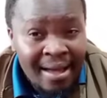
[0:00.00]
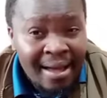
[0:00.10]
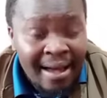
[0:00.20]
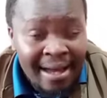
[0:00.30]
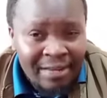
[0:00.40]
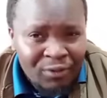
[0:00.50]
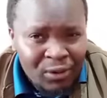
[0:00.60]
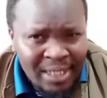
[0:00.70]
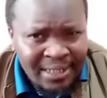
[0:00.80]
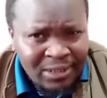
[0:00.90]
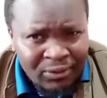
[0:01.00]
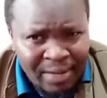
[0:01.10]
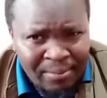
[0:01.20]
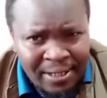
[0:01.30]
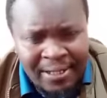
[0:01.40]
And if you listen to
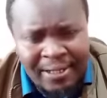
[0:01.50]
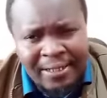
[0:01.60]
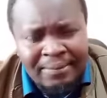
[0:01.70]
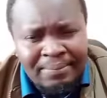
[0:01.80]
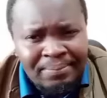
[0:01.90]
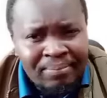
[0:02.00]
them keenly,